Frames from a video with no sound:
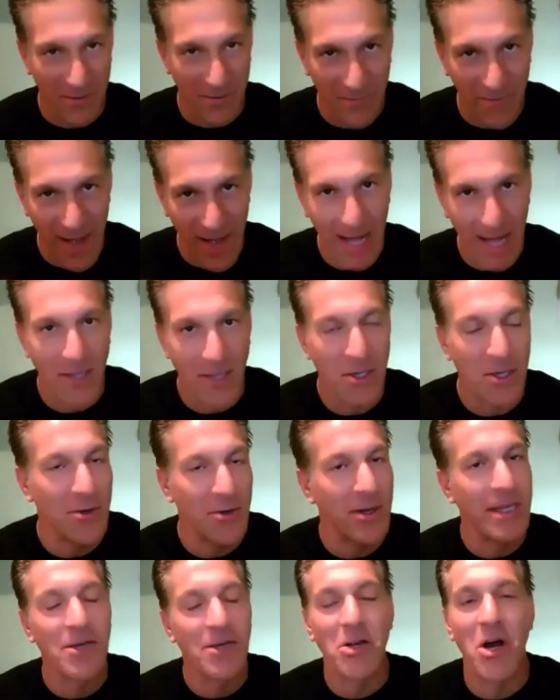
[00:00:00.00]

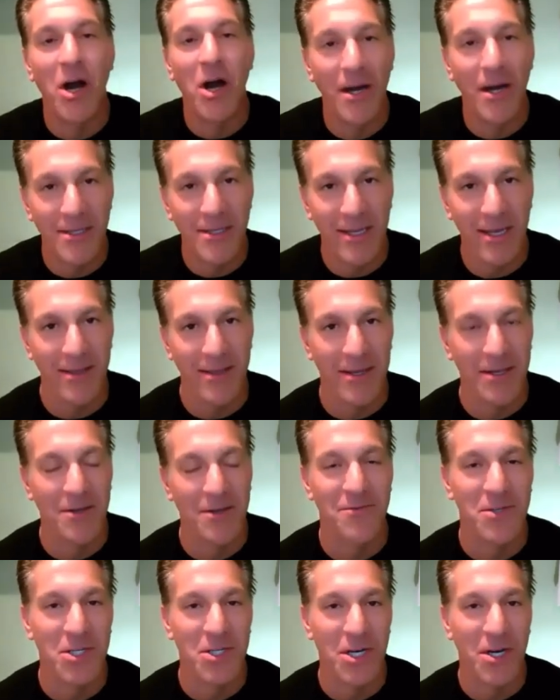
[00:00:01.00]
value and content that
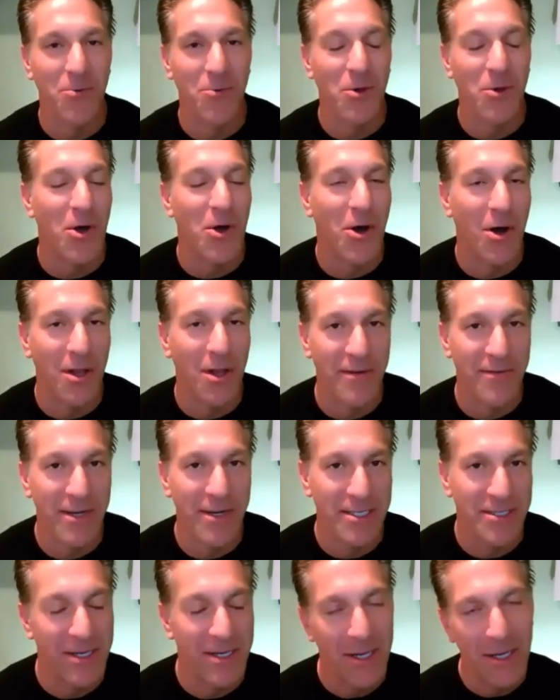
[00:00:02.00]
you've shared with all of
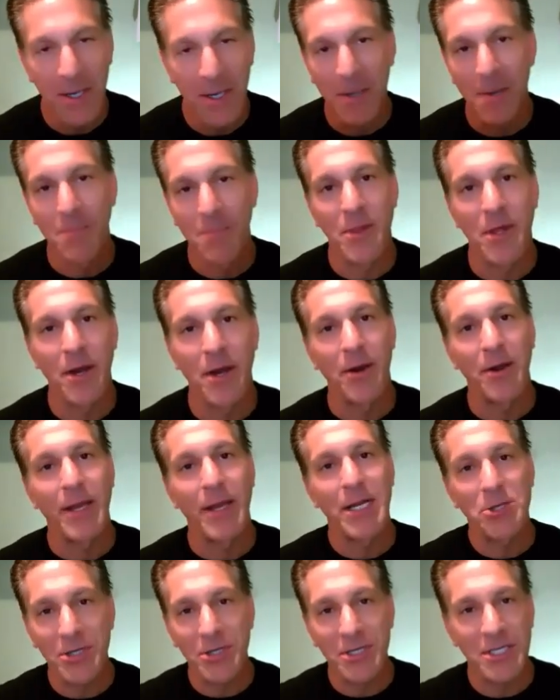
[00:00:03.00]
us that are
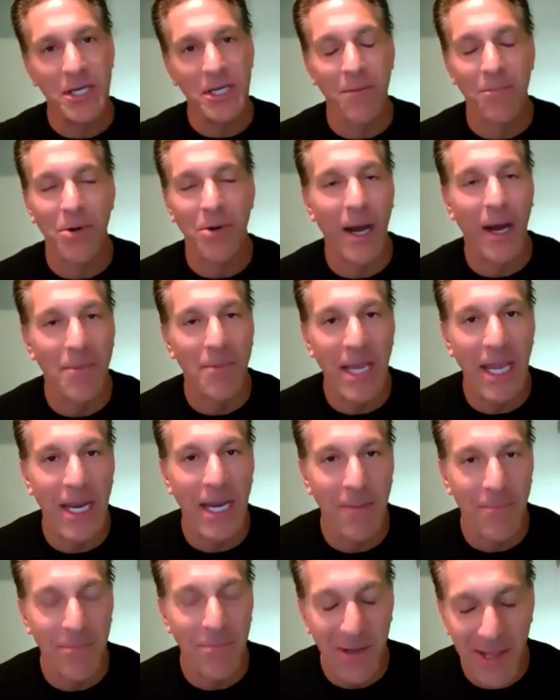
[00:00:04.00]
interested in
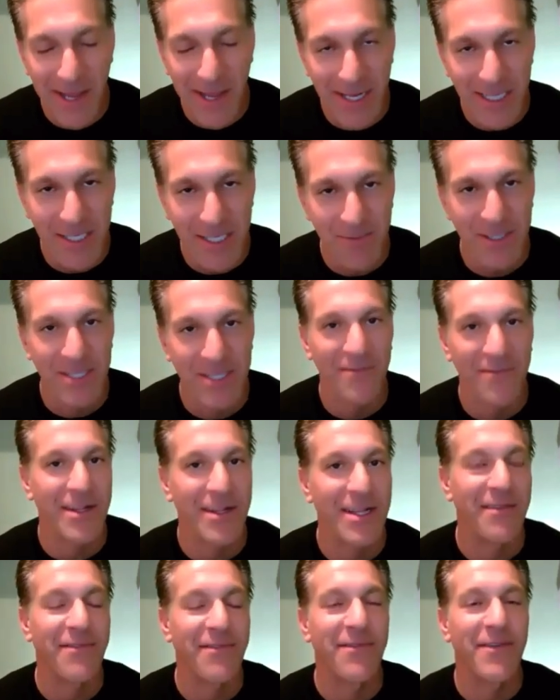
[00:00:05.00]
propagating plants,
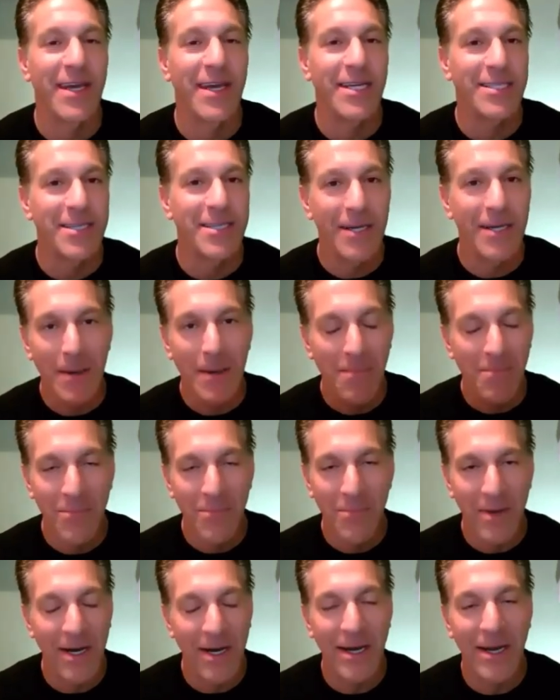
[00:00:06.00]
specifically figs,
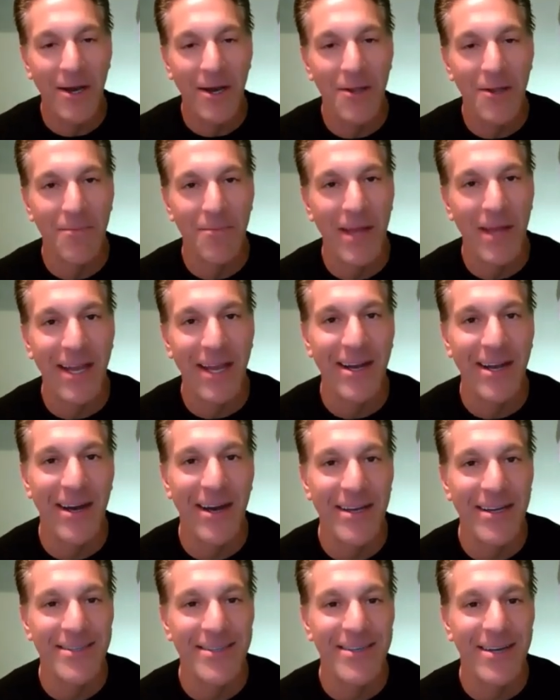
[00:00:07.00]
but any other plant
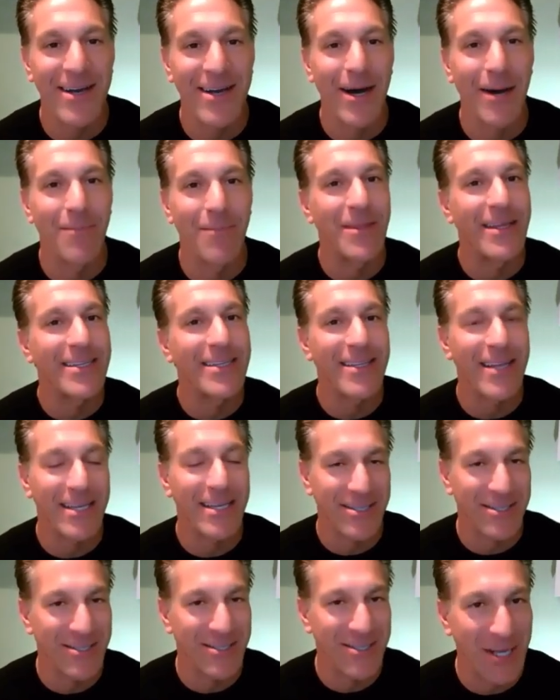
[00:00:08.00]
cuttings. Um, these
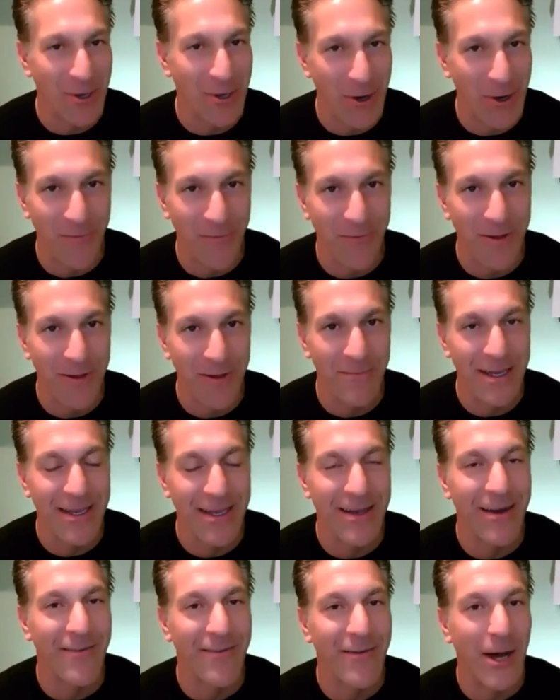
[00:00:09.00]
lessons can hopefully
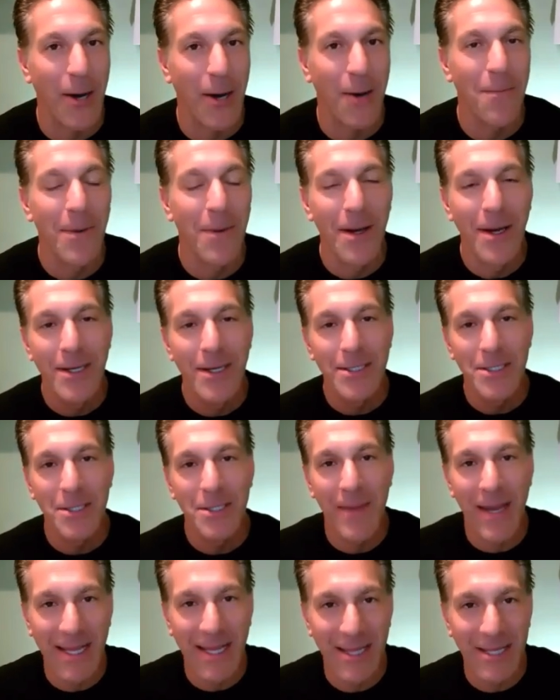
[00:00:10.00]
be of help to
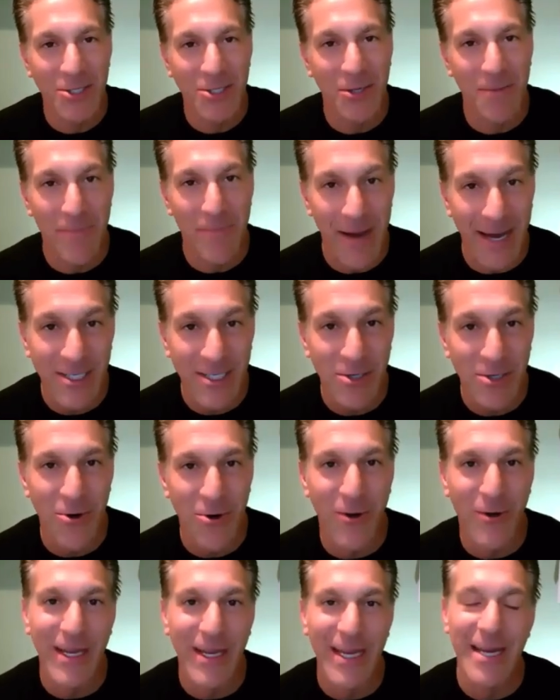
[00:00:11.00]
making this your best
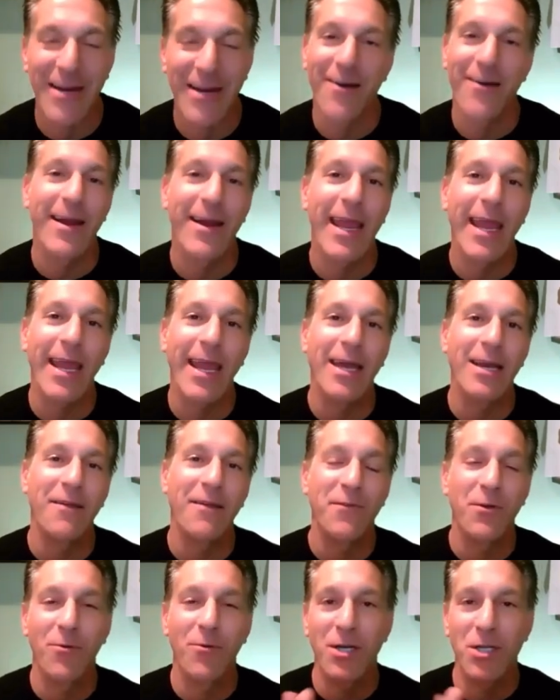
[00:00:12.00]
growing year. And
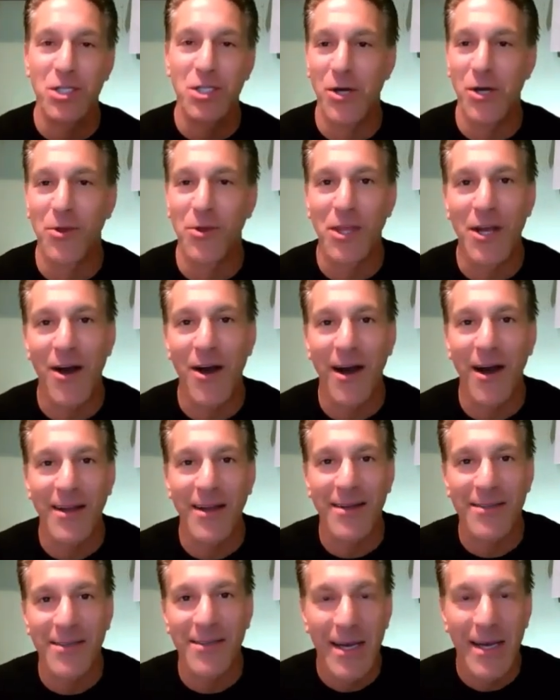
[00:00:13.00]
if you want to share with the
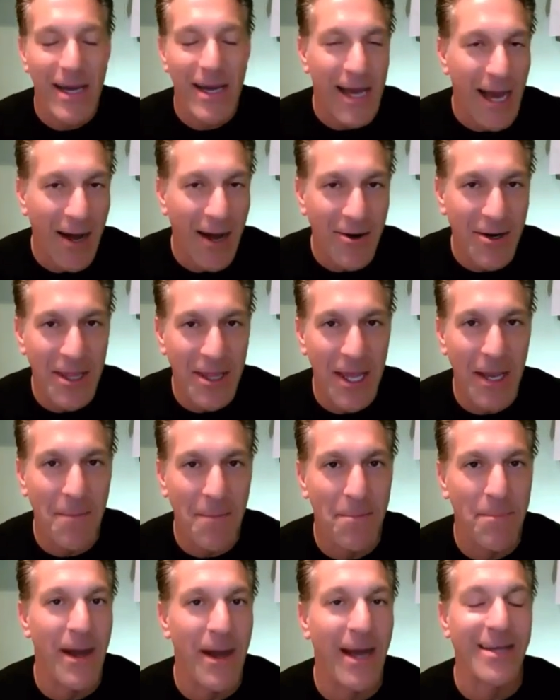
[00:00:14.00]
audience, how can they
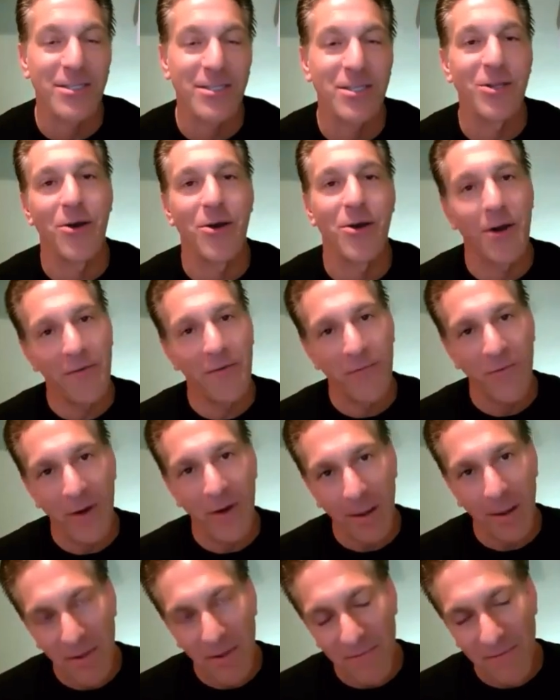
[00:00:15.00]
best learn
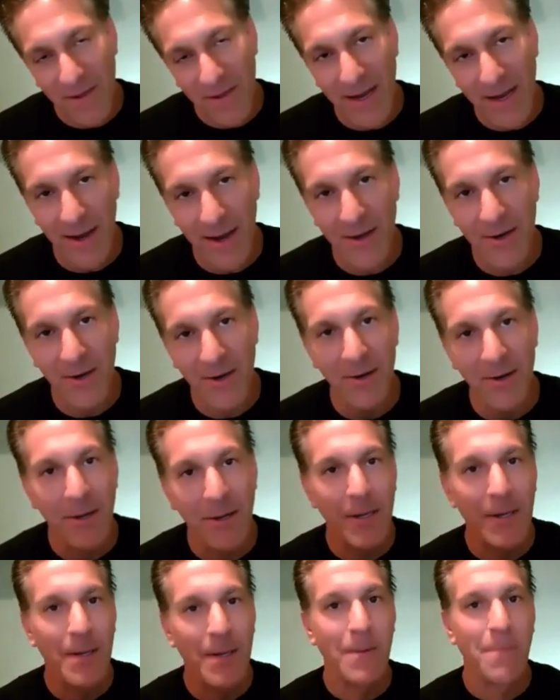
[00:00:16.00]
from the fig hunter,
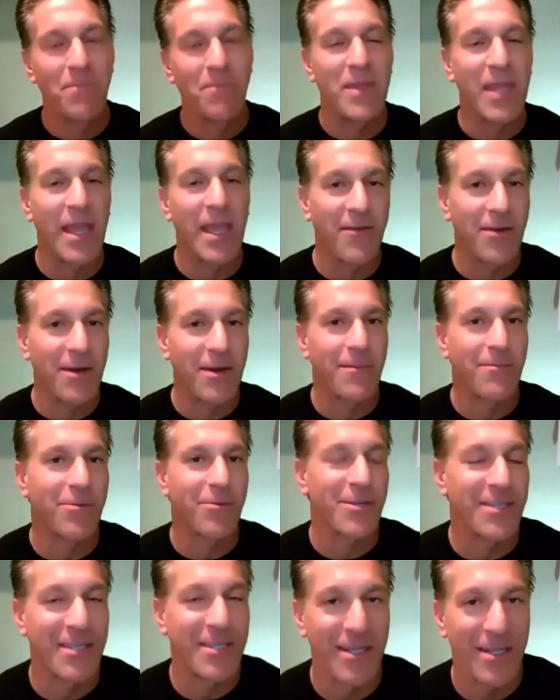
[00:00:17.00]
David and
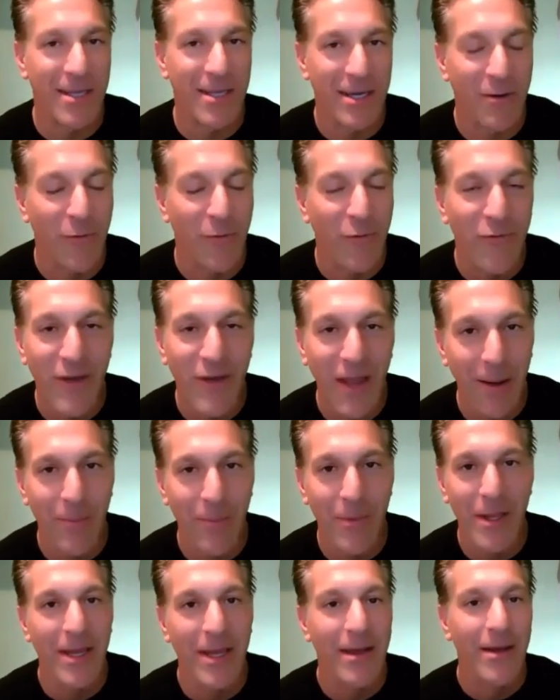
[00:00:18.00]
Priscilla and
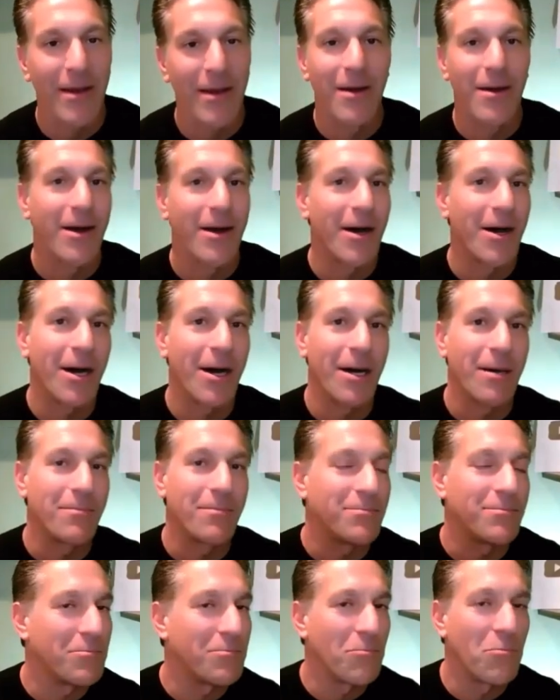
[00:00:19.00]
family
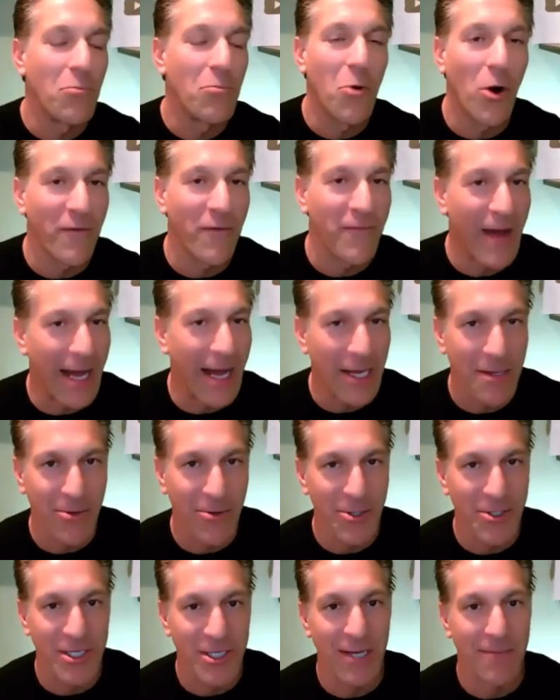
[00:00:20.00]
um, more
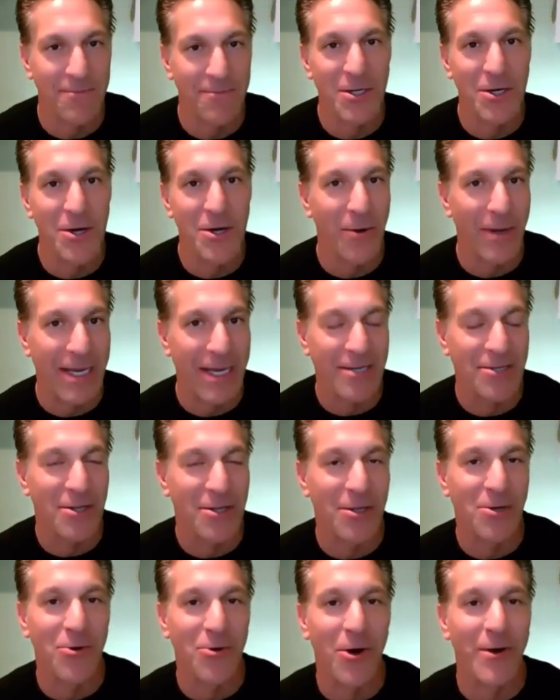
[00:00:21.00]
valuable tips going into
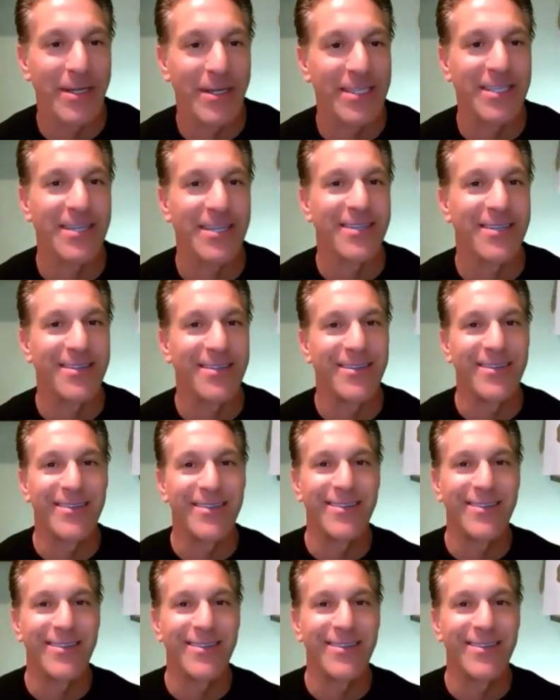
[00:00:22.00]
the growing season?